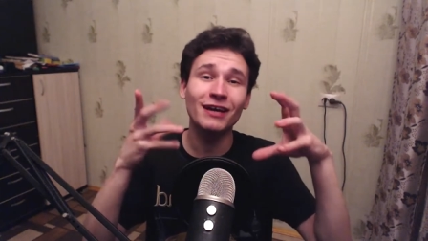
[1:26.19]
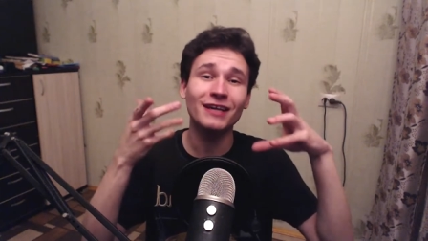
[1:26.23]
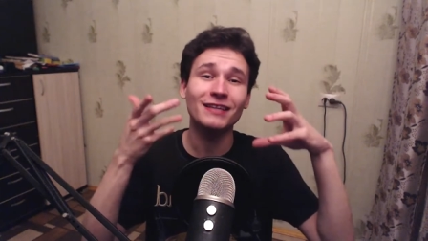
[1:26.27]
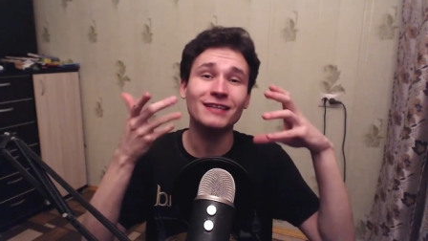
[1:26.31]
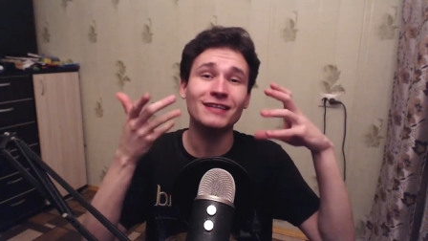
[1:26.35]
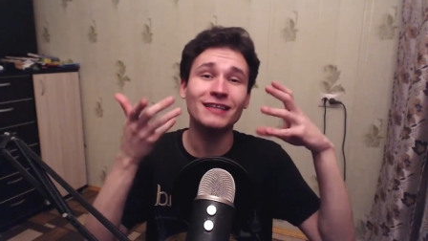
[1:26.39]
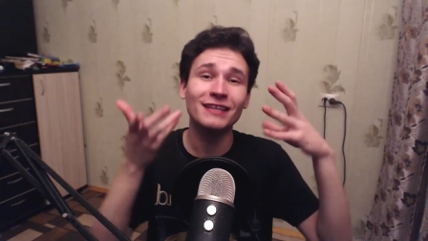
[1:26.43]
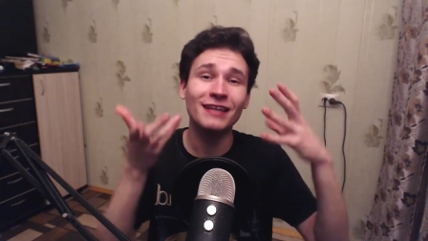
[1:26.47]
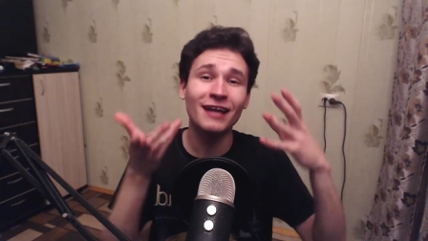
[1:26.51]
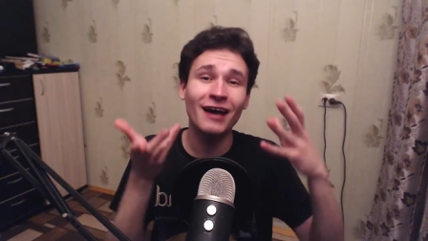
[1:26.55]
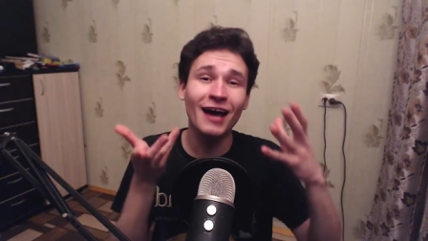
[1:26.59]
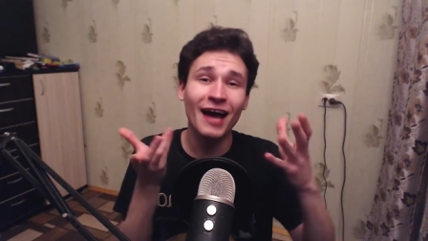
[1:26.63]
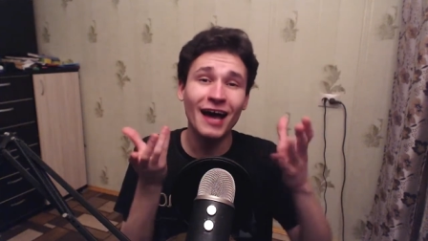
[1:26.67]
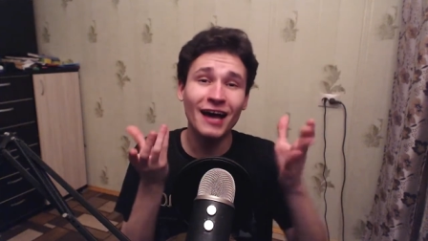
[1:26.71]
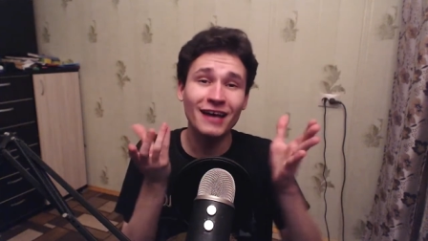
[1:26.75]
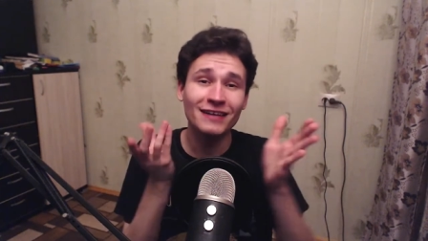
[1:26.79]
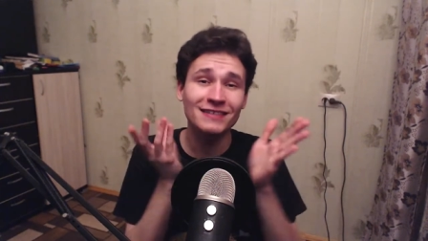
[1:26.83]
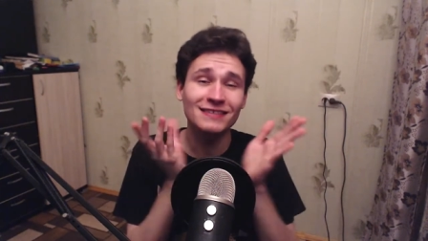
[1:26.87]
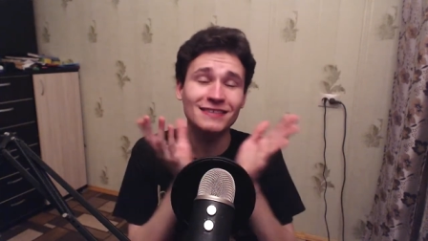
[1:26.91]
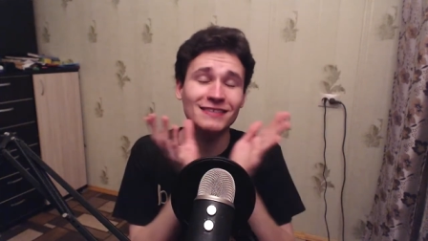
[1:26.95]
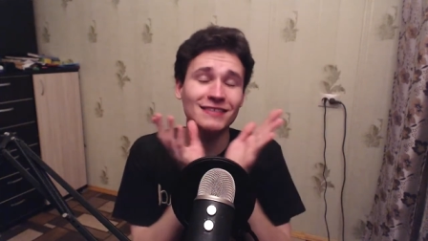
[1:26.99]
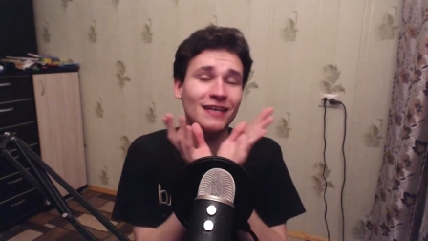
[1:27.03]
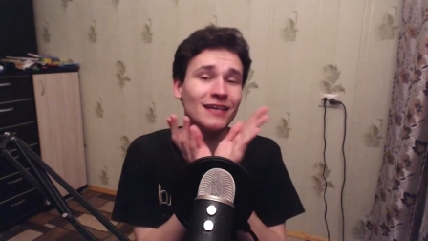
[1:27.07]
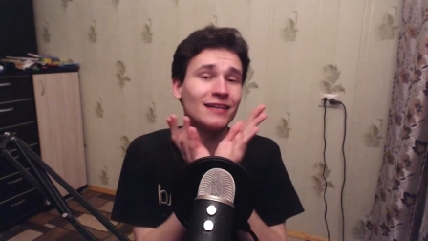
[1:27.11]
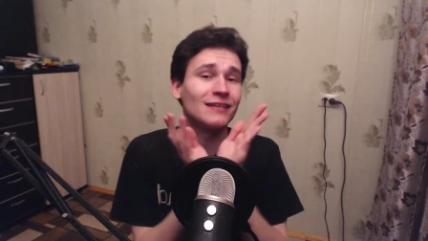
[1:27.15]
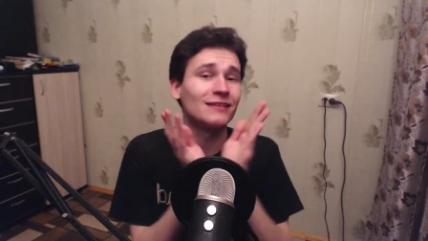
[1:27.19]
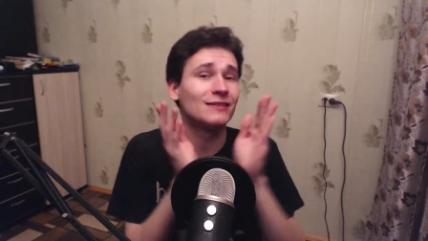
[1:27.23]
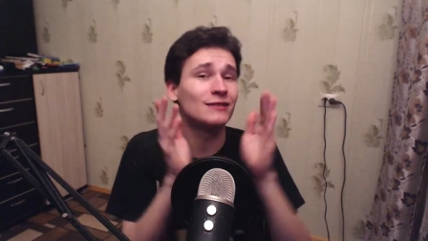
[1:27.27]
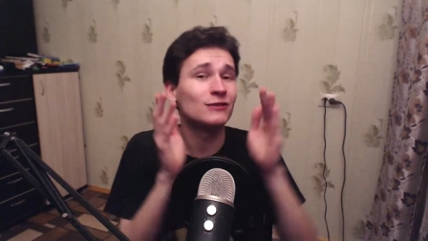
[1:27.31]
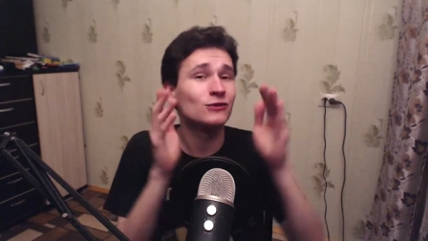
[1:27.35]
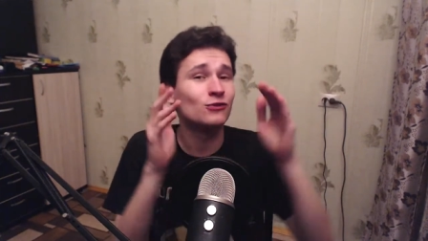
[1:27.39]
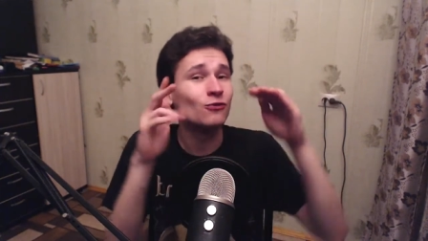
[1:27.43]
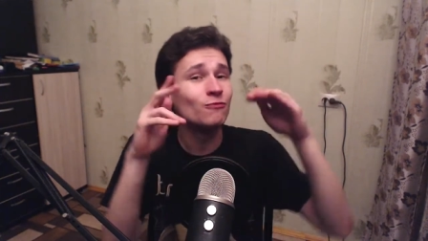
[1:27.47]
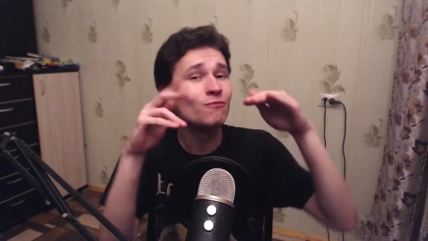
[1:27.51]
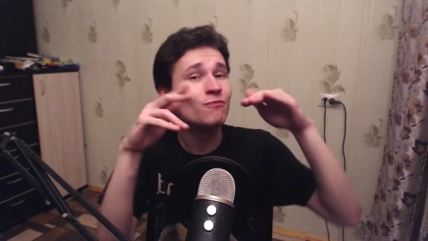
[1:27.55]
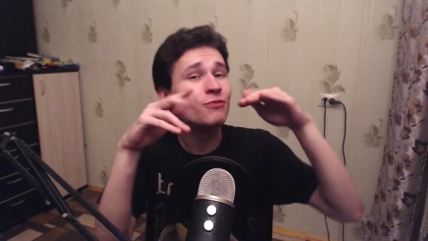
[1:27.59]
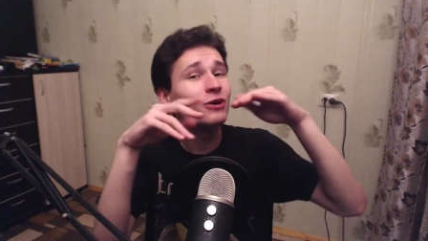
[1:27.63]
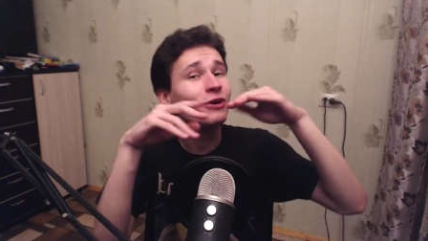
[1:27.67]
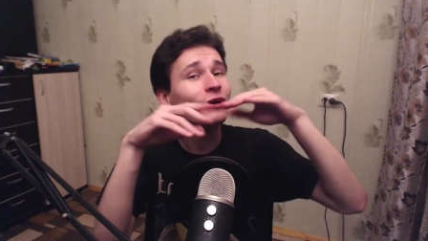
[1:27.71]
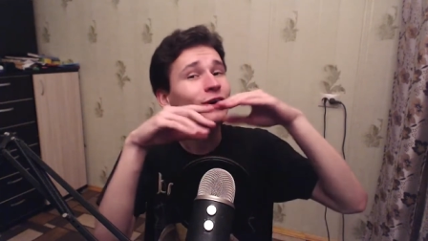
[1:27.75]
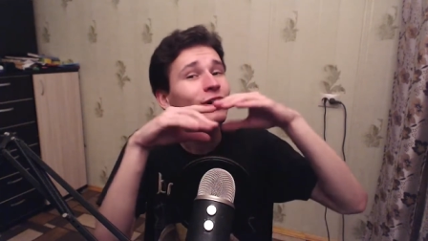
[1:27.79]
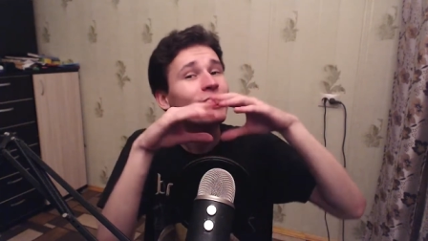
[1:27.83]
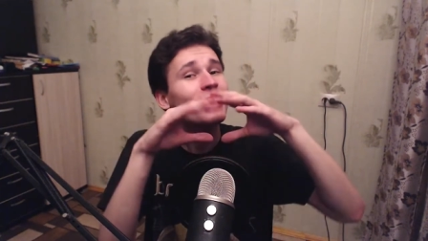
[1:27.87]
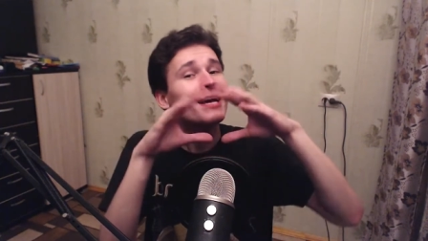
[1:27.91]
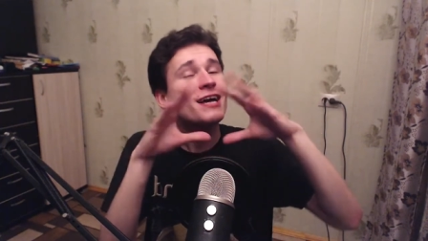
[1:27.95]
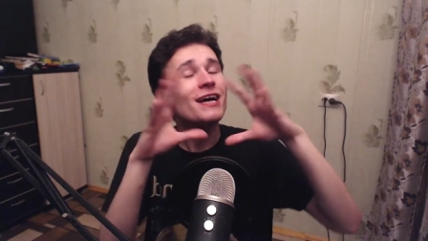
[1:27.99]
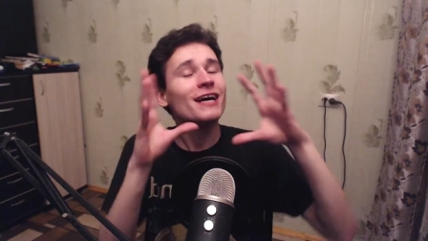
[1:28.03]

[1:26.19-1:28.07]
and nice and super